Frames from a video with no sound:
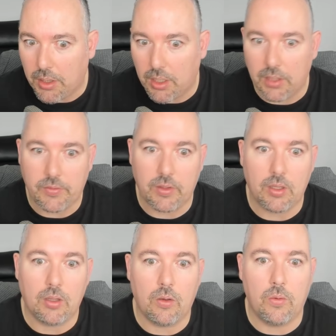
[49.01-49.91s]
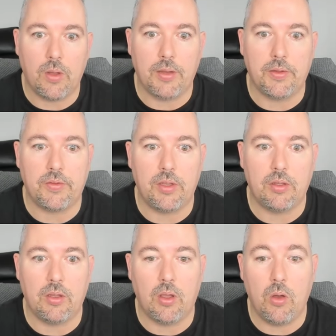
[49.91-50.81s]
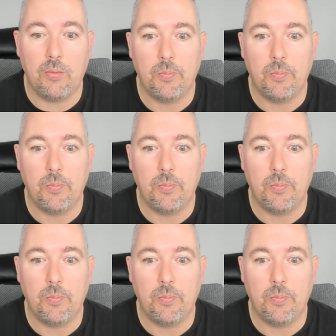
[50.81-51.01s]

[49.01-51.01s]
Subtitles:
the CEO and the CTO